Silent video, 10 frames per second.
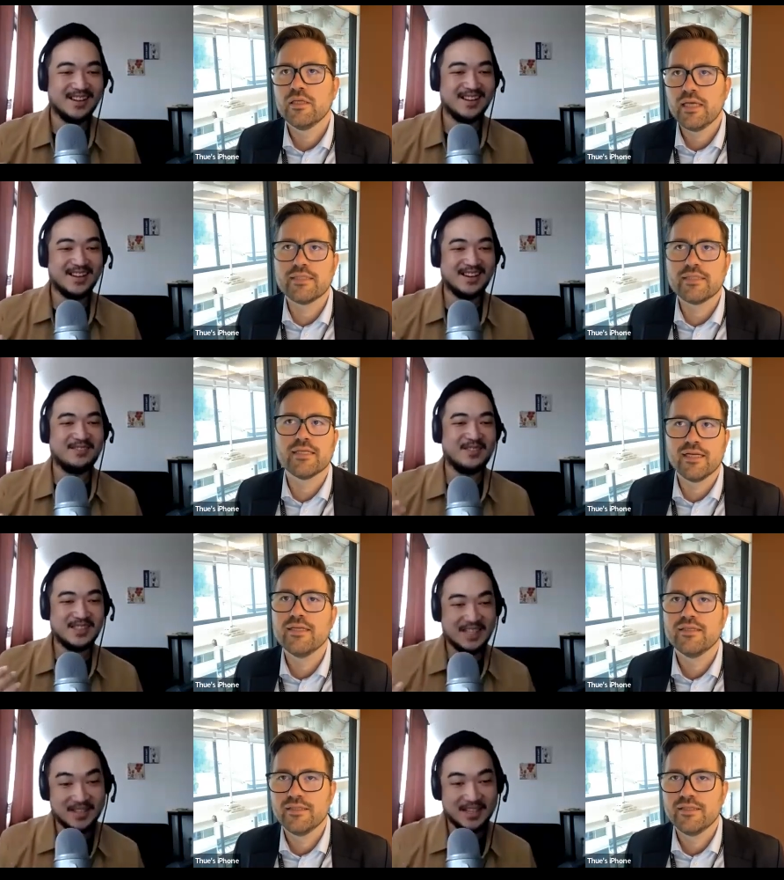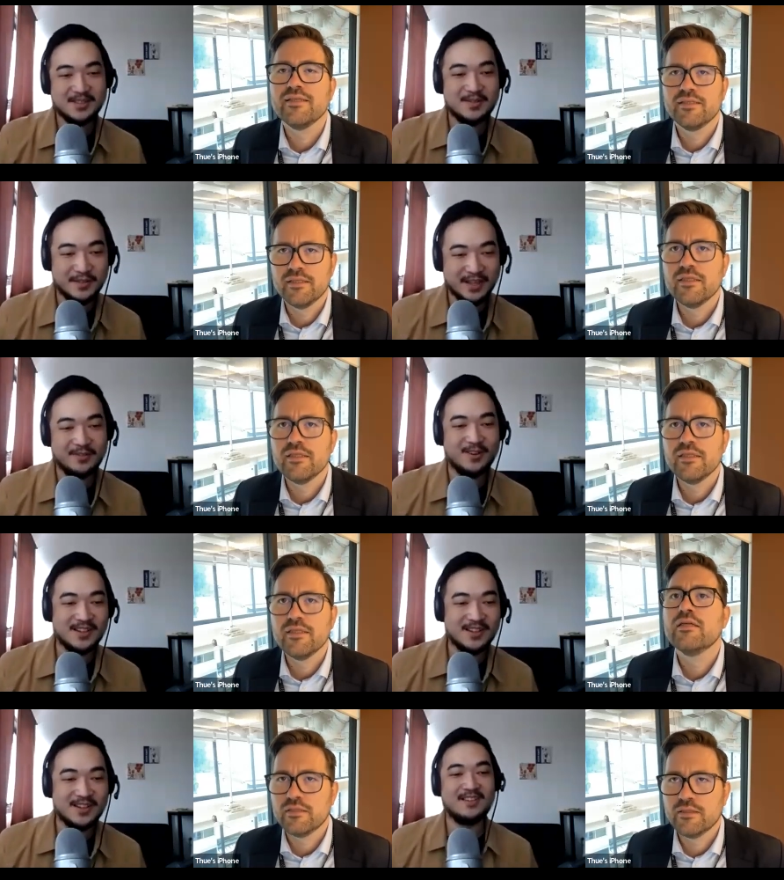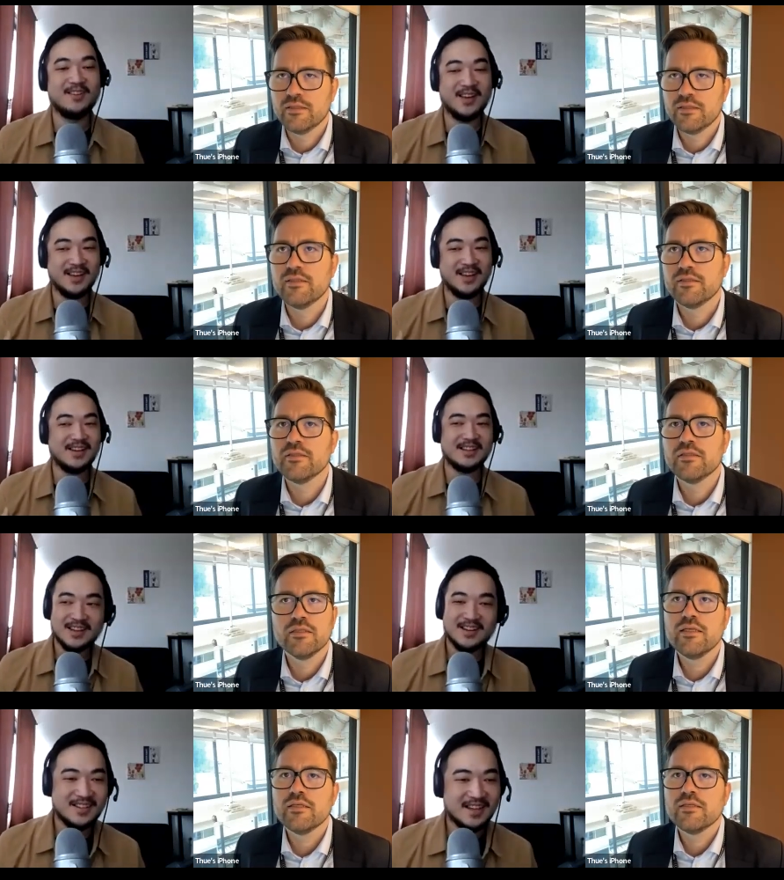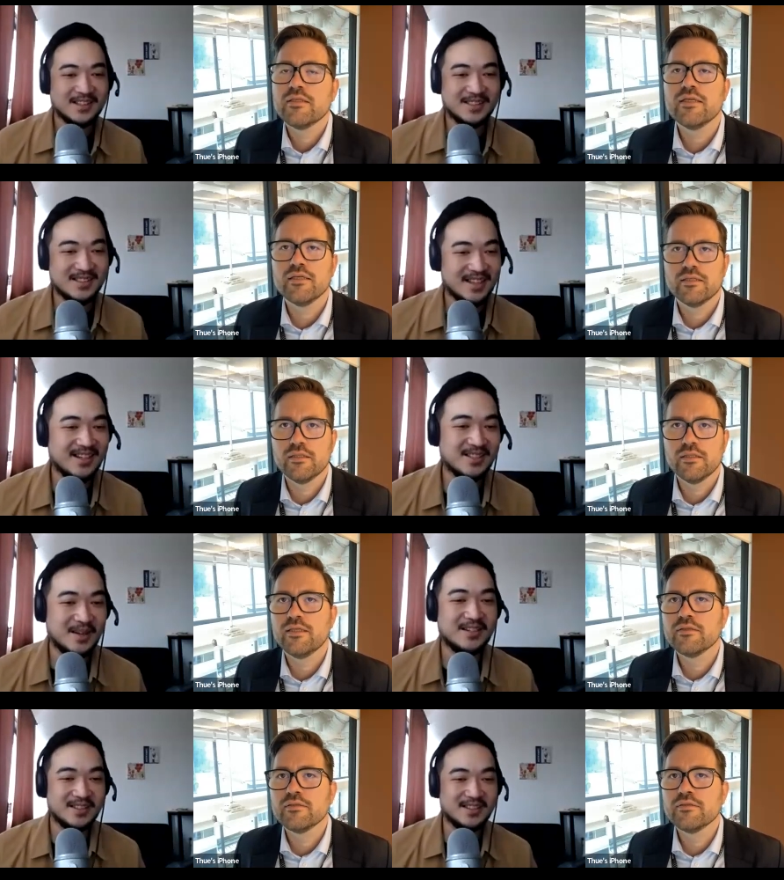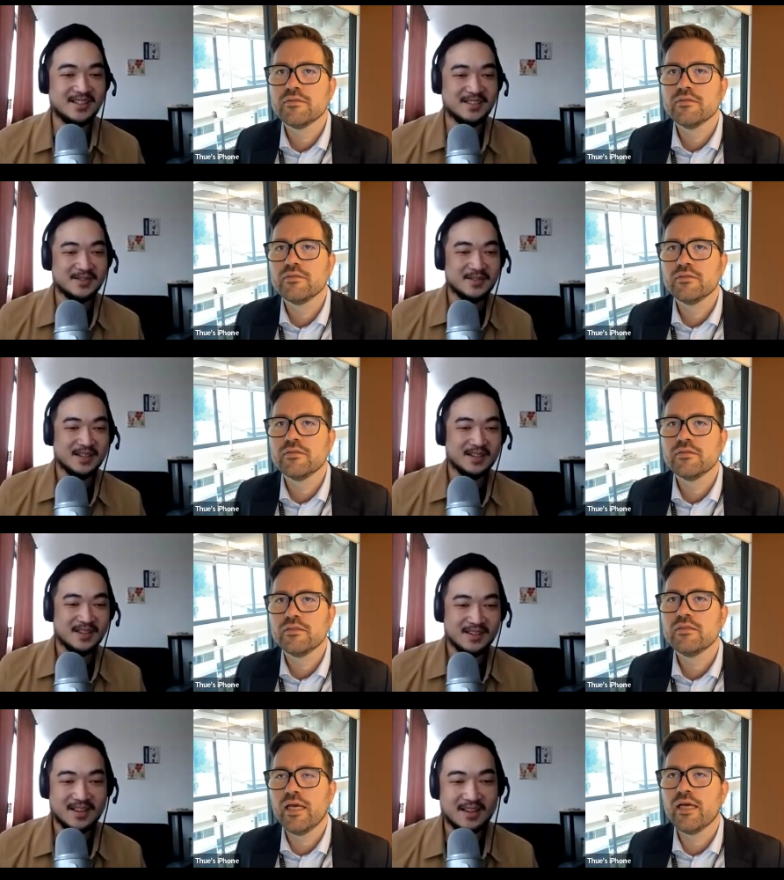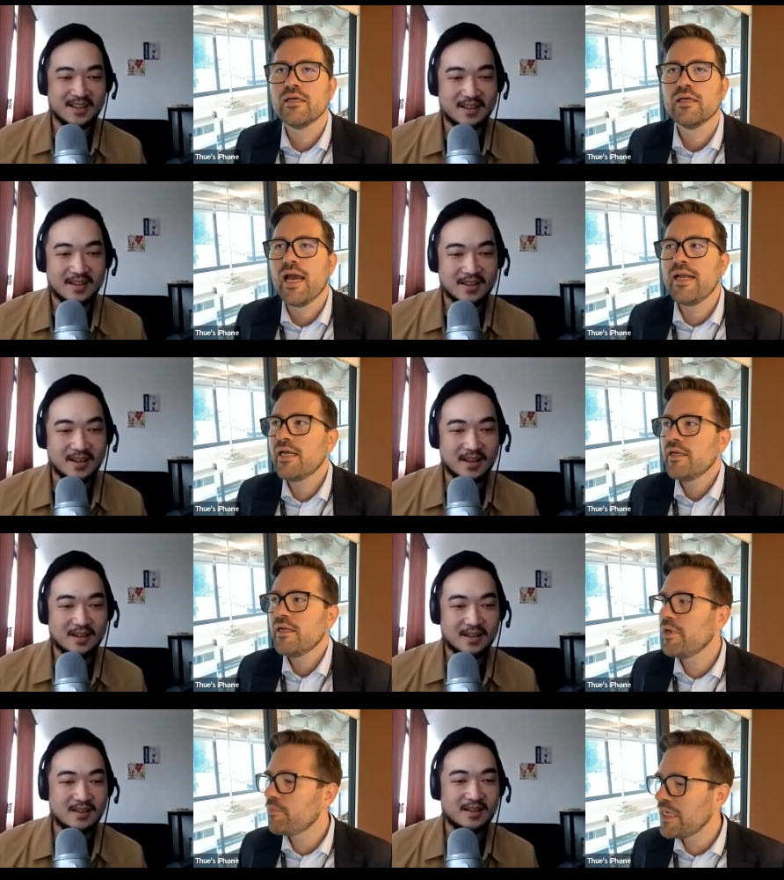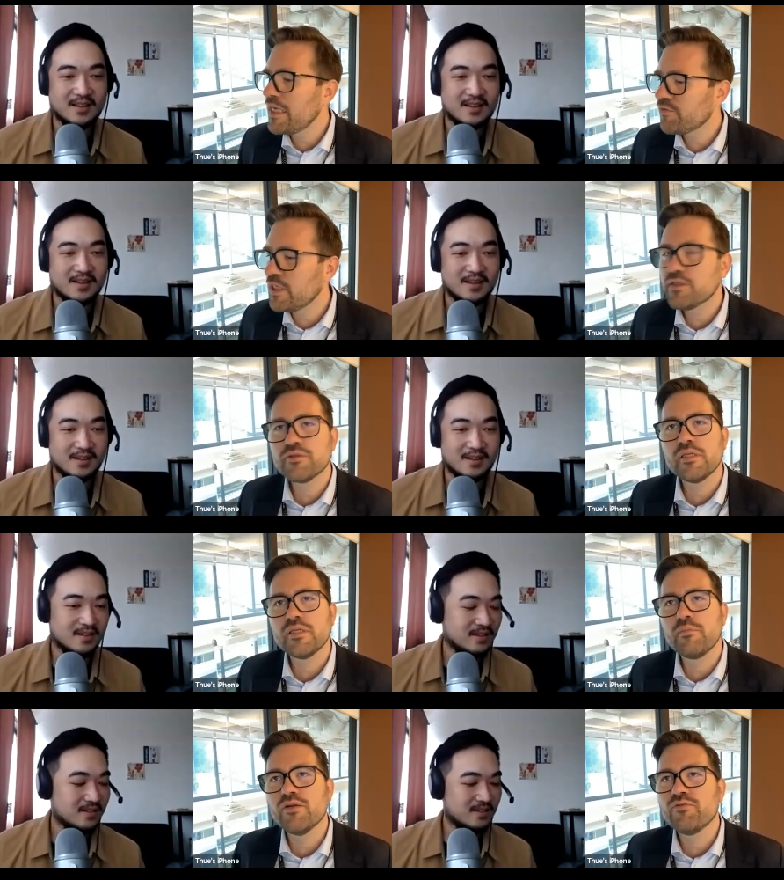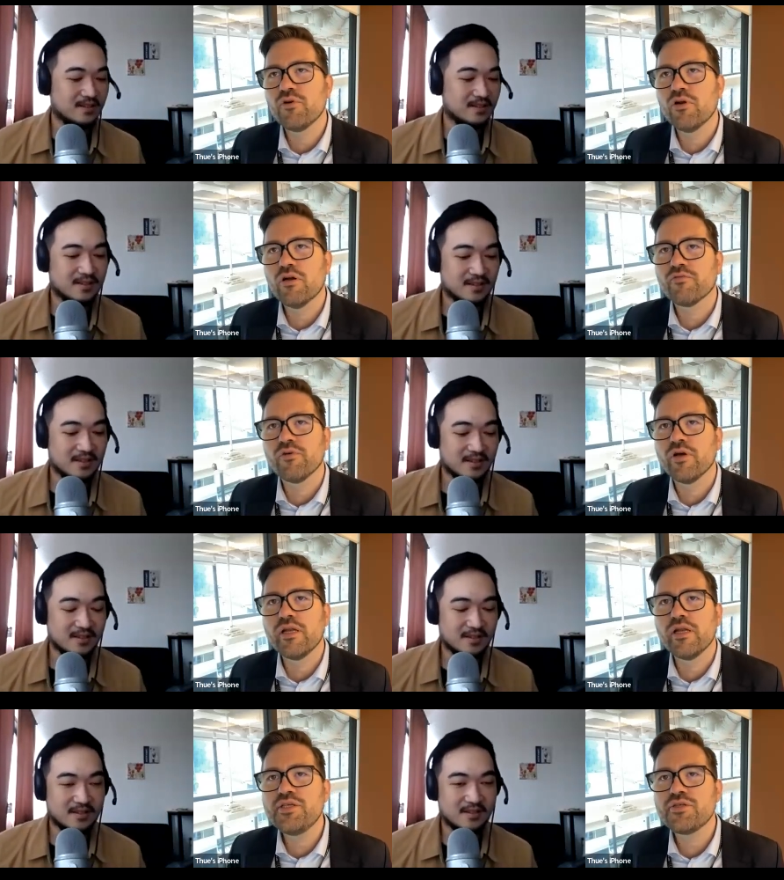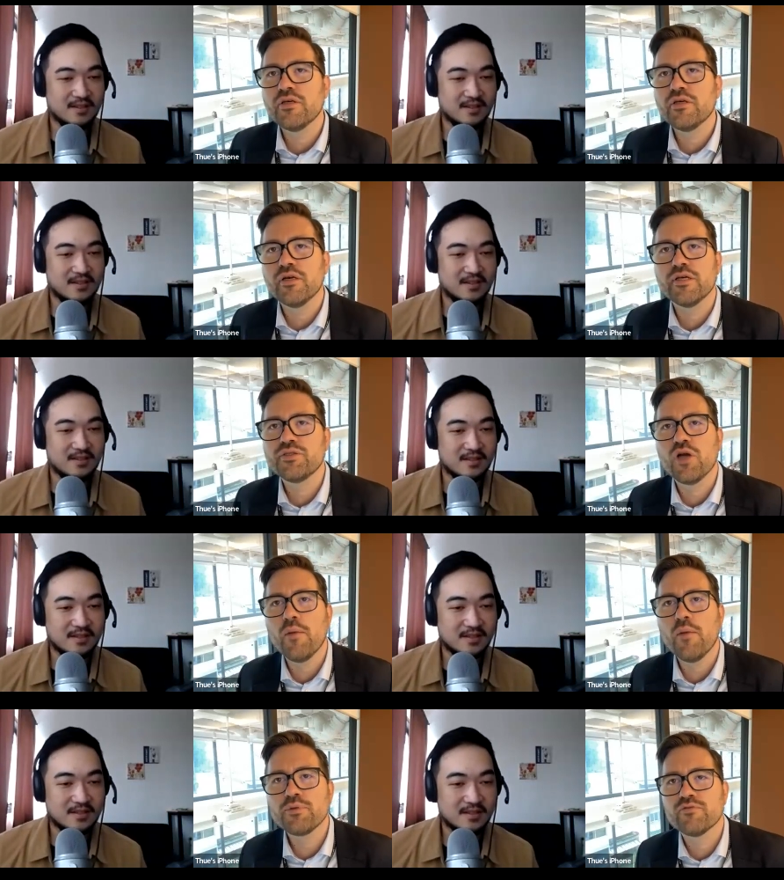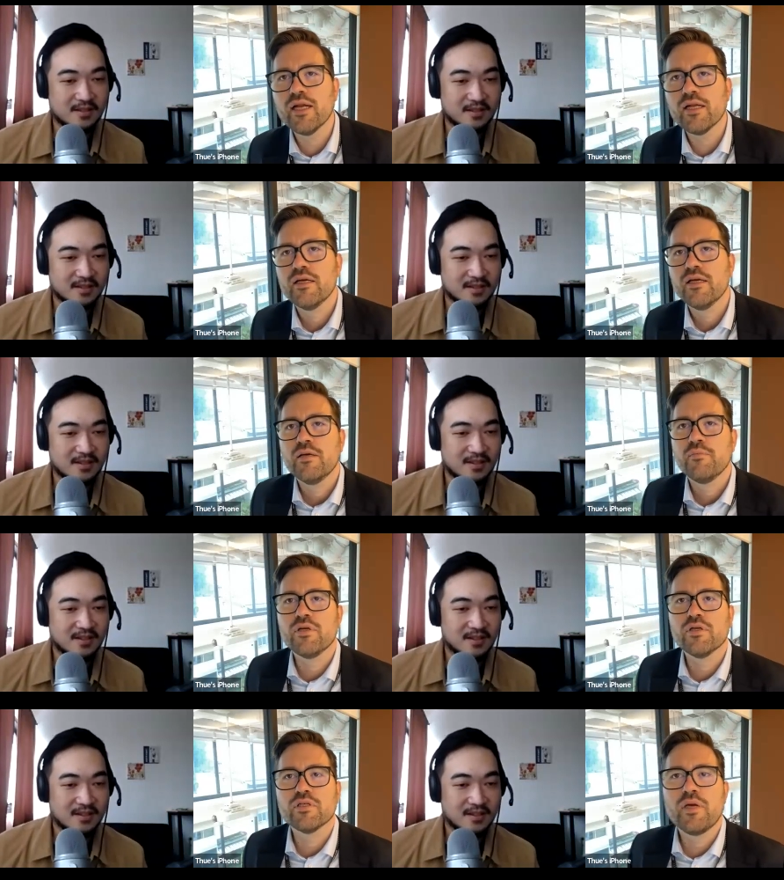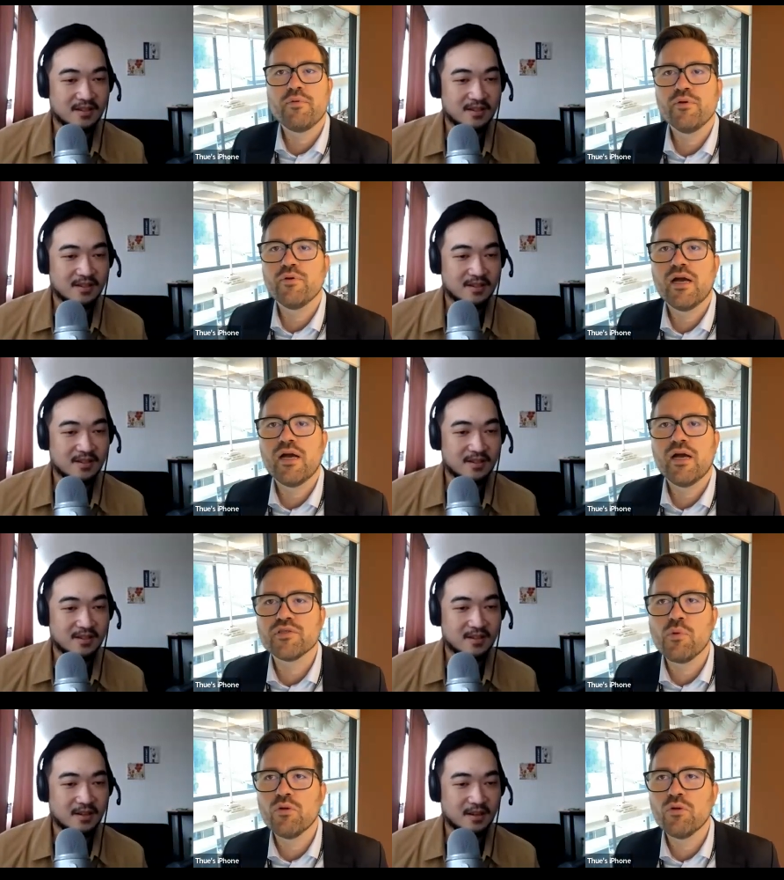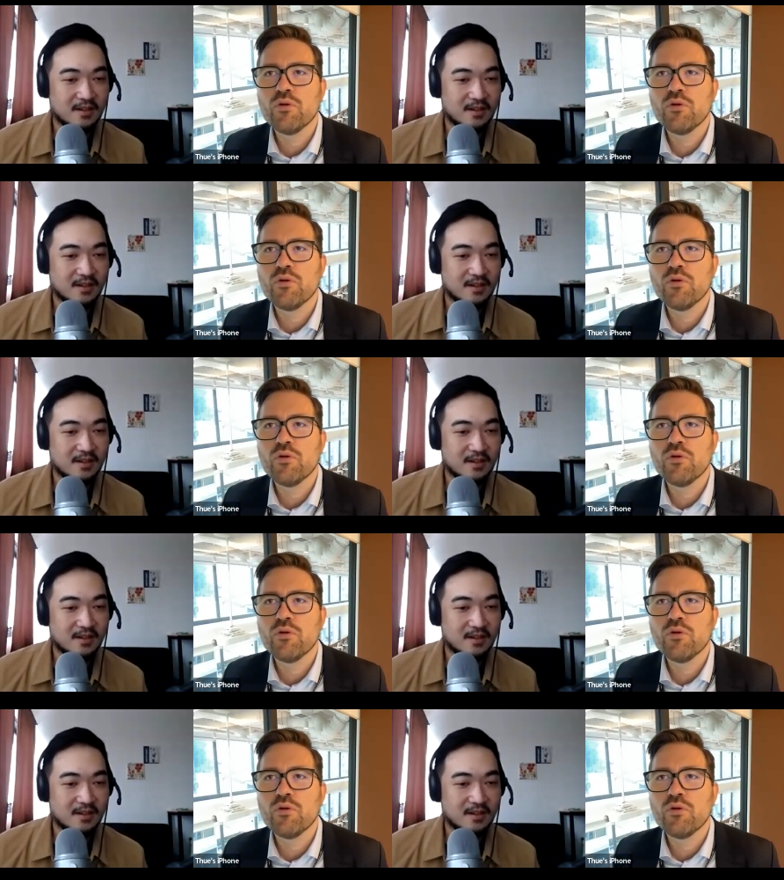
Speaker 1: and and then sometimes exactly. with e-wallet. Okay, that that is that is very interesting.
Speaker 2: Yeah, and and it, it makes for an interesting market for a lot of uh, niche uh, shops, right? Because maybe you have a